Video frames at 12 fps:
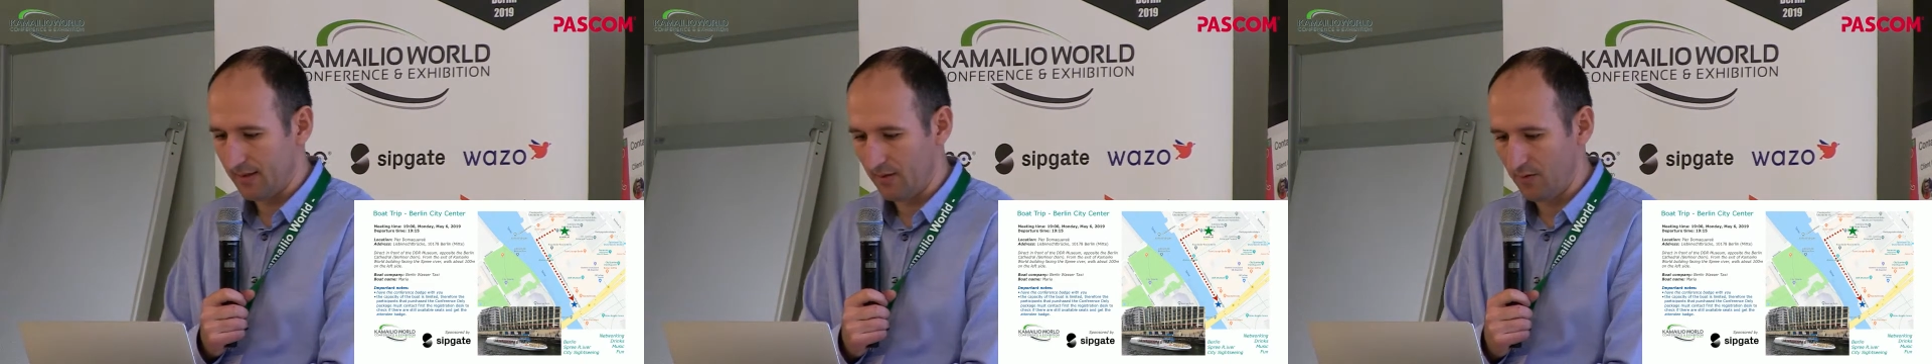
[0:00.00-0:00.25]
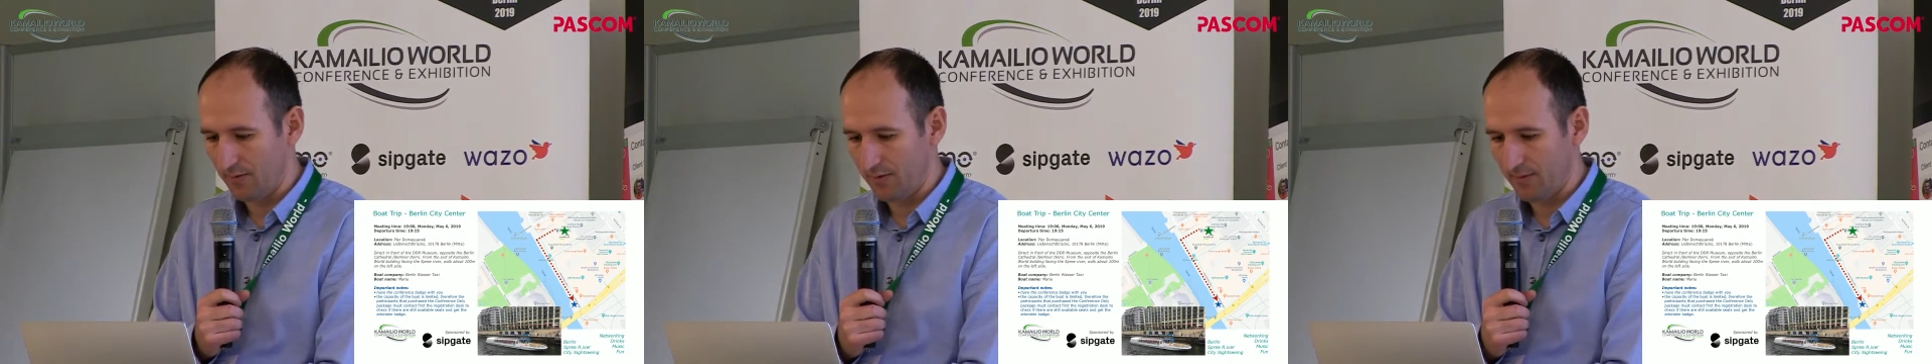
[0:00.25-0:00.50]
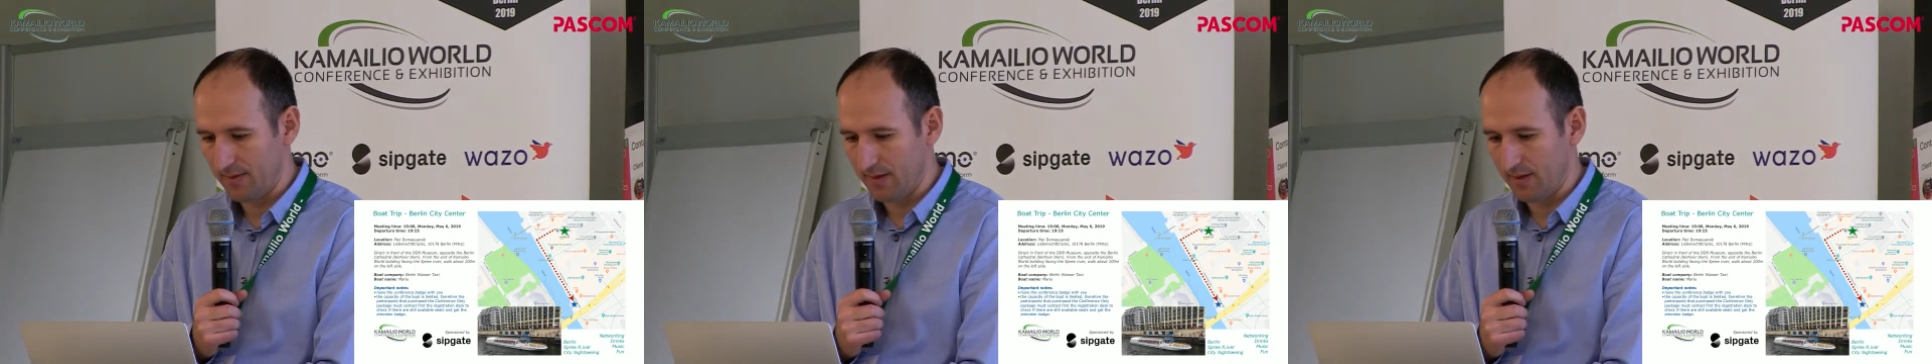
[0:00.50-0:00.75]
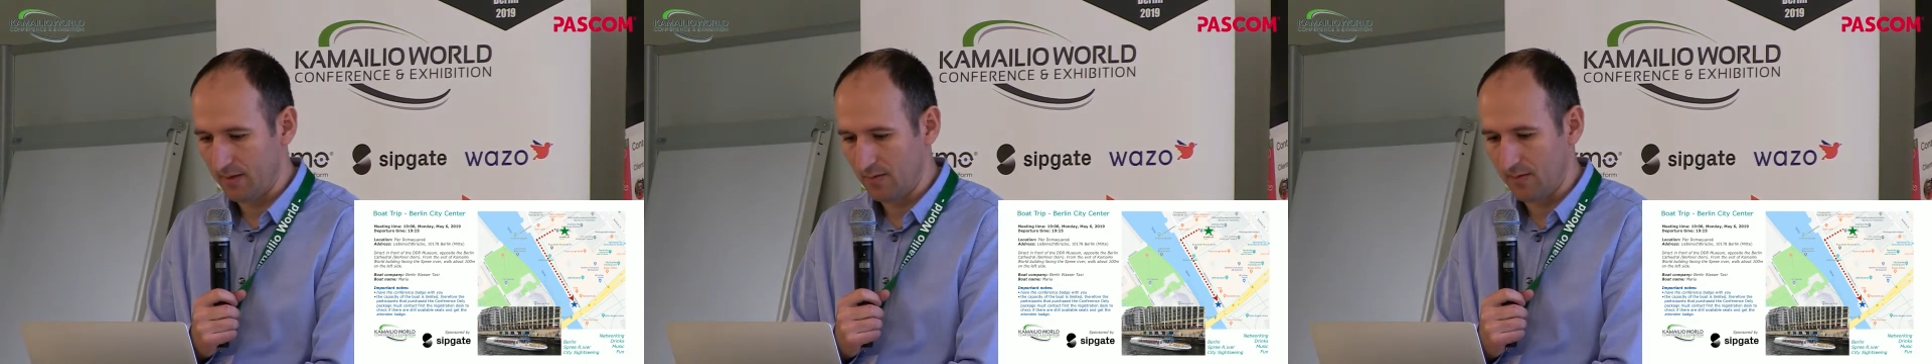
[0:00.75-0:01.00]
you probably
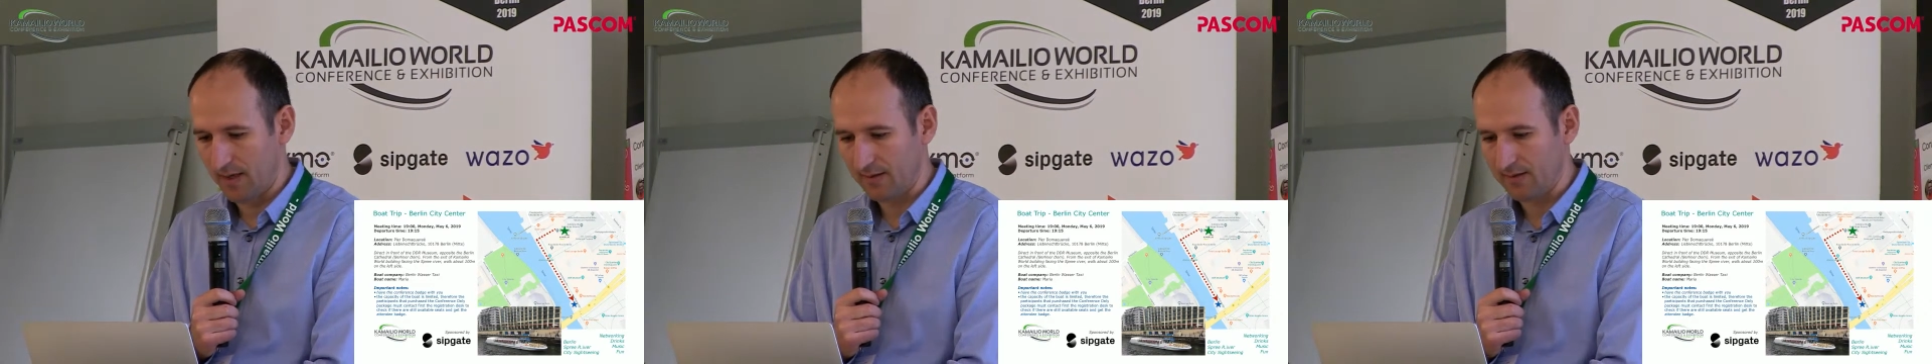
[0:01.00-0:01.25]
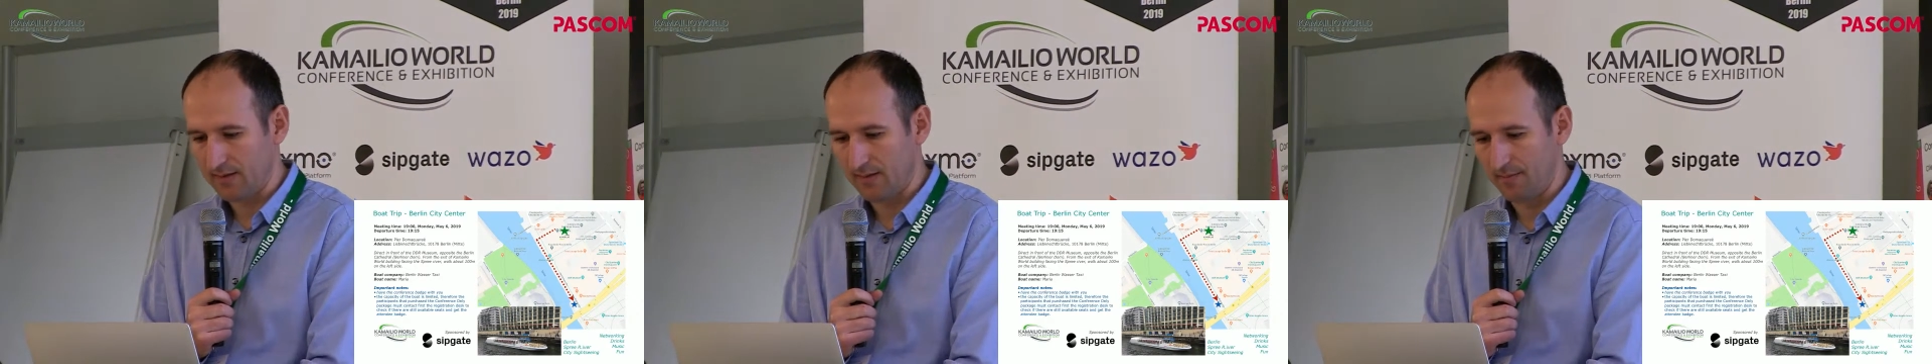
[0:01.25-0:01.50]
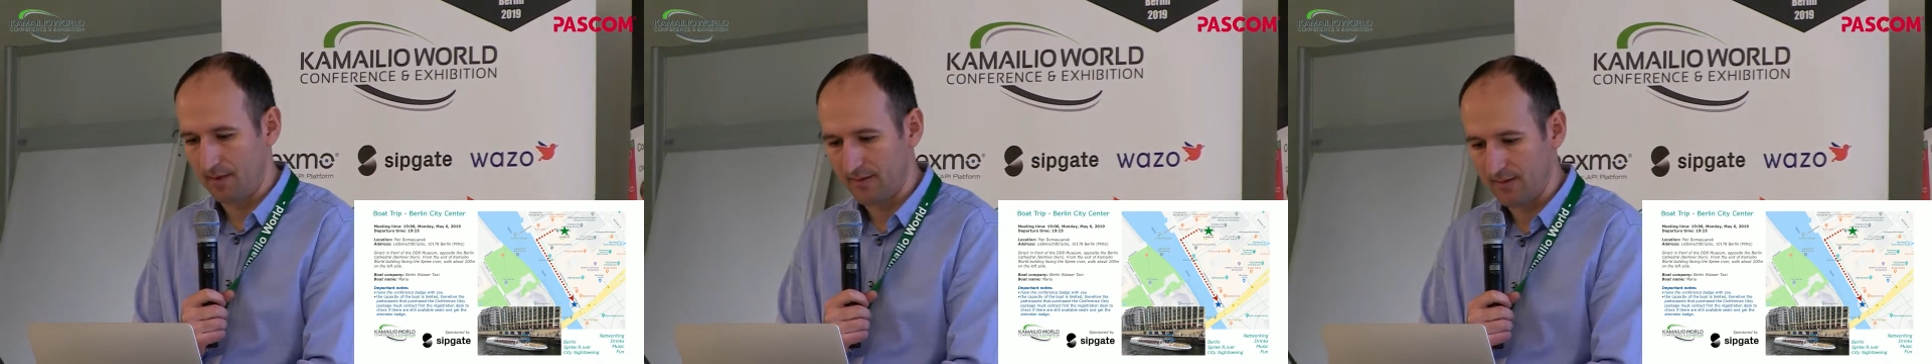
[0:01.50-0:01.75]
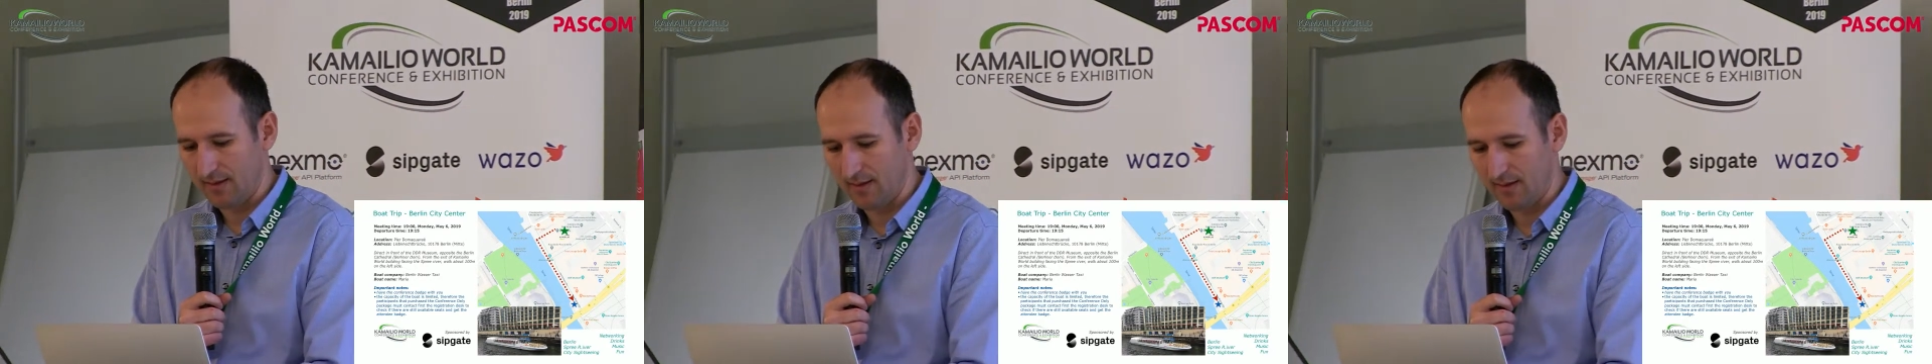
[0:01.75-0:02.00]
know Marcus,
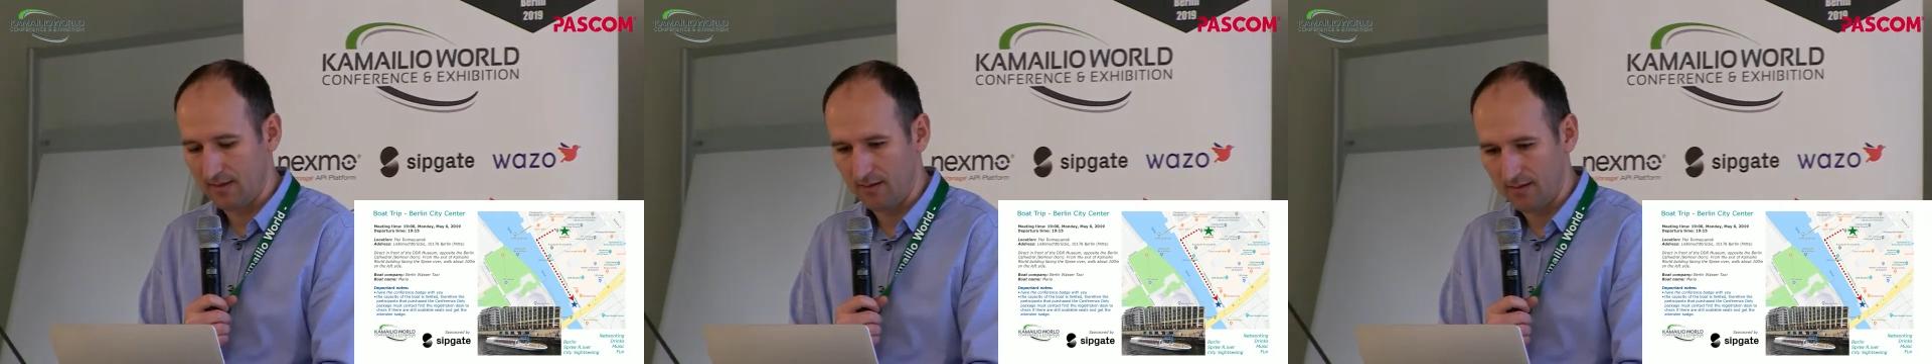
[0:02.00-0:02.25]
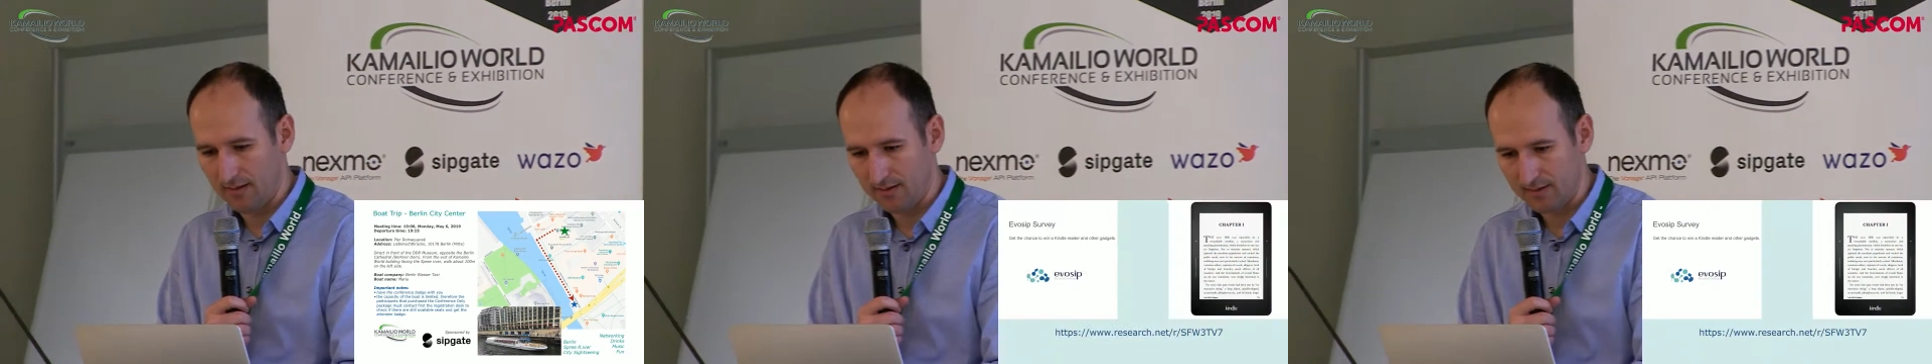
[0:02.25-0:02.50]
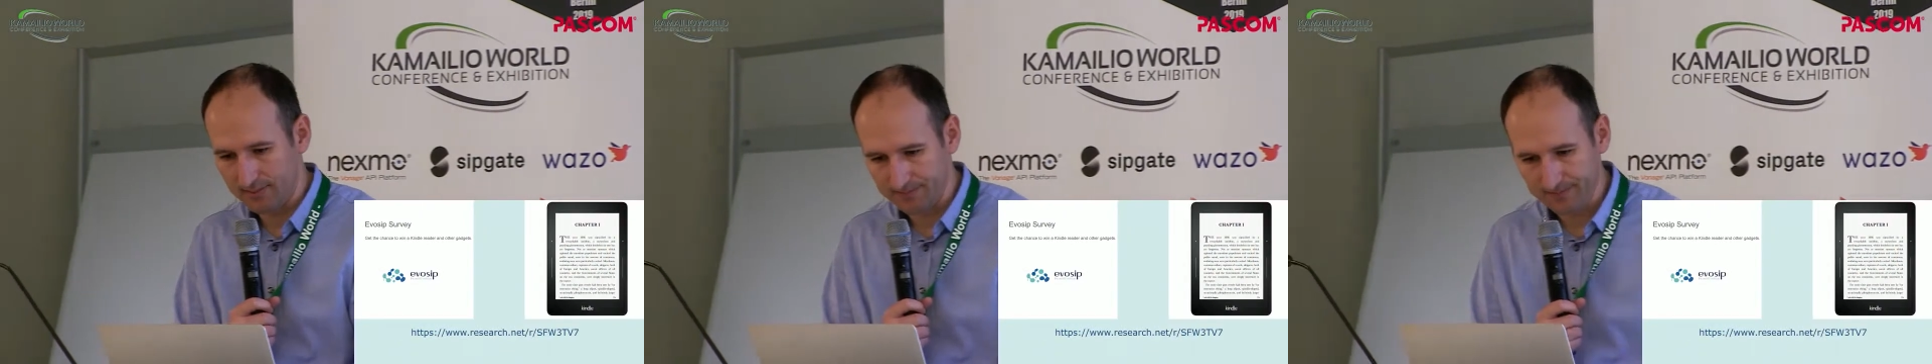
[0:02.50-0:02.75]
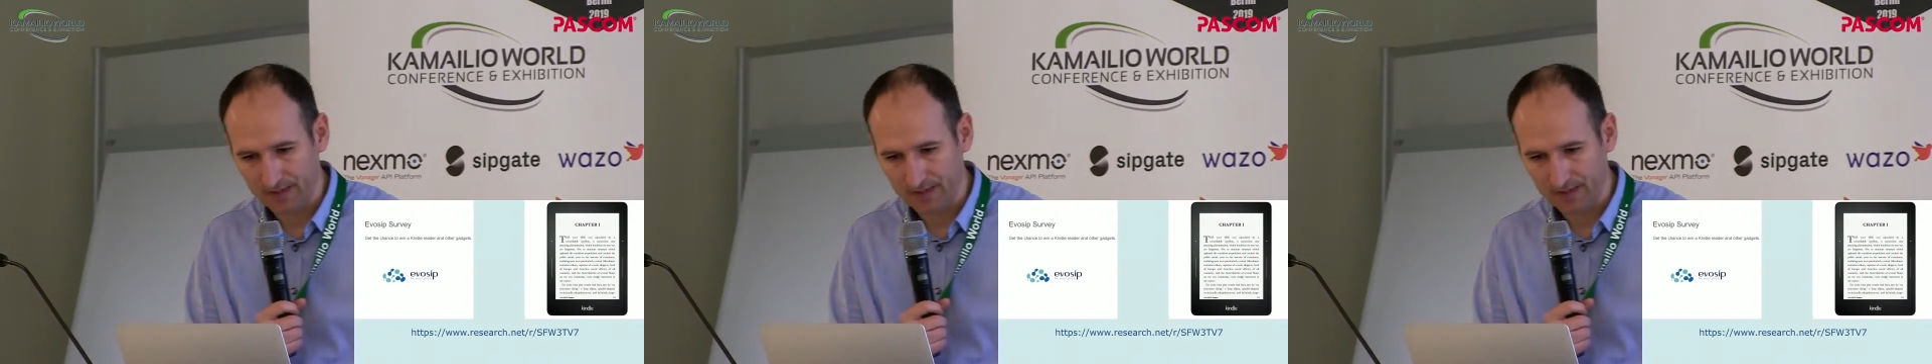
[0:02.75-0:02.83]
Sebastian, Jonas